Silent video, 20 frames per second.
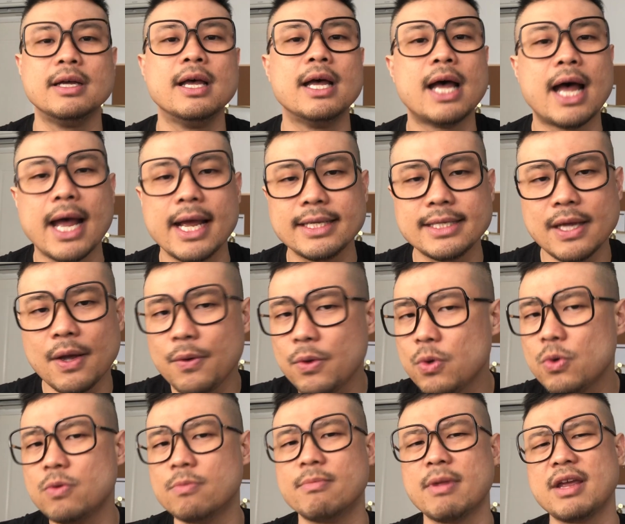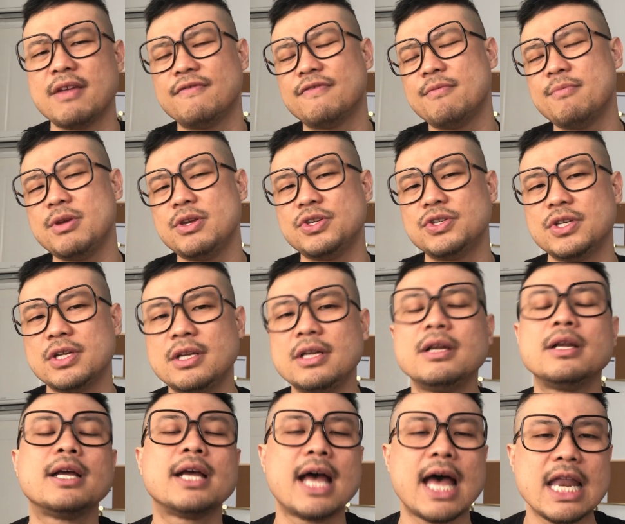I tell you, my information
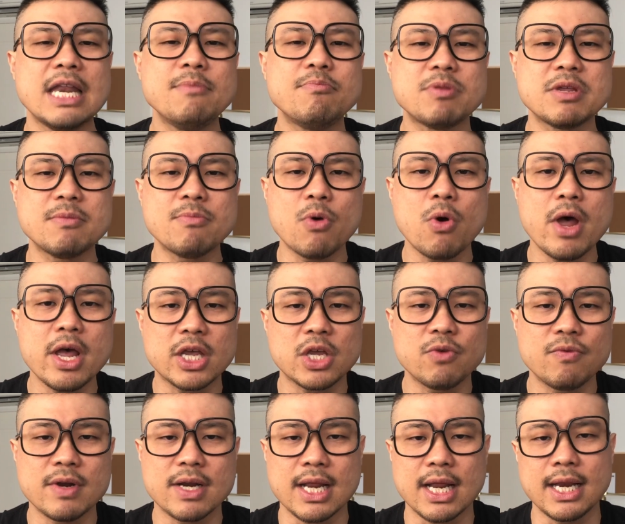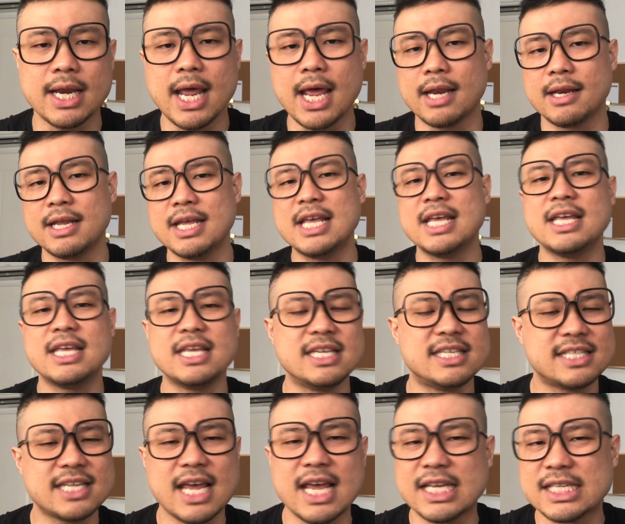can't be more accurate than that. It's
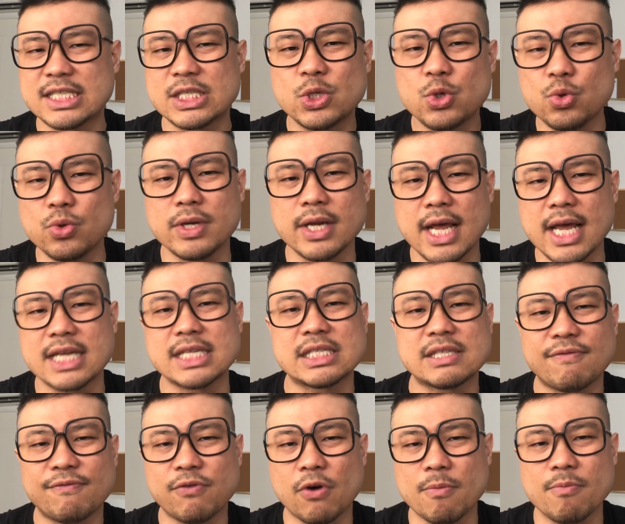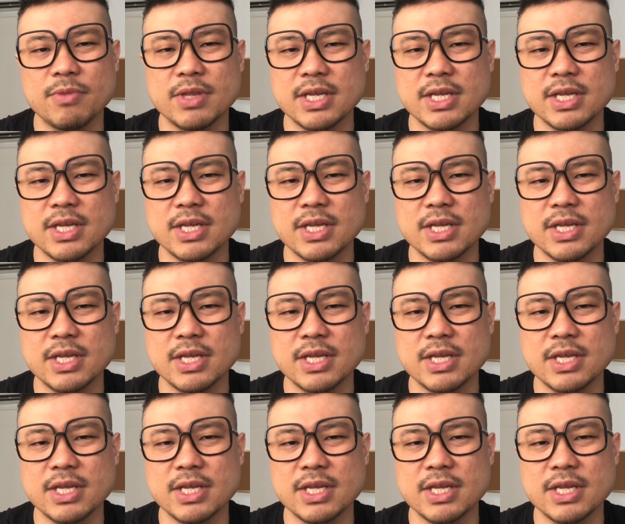as good as from the